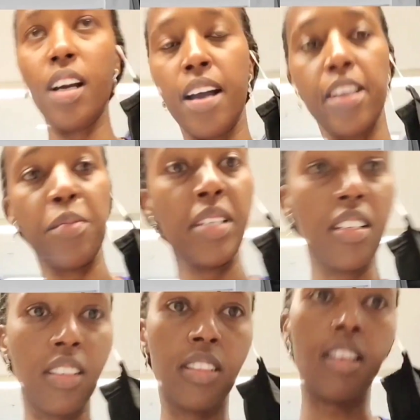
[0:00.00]
I am
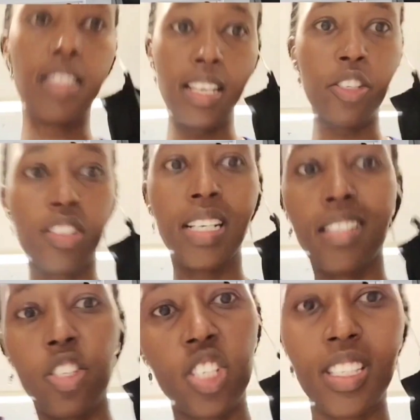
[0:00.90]
in Los
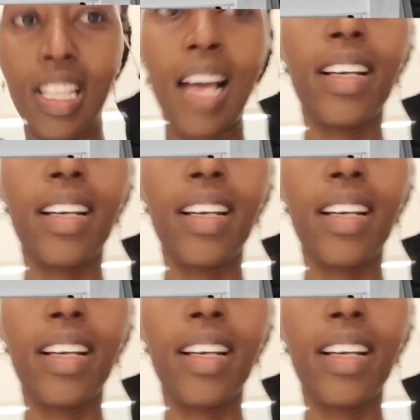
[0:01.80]
Angeles, just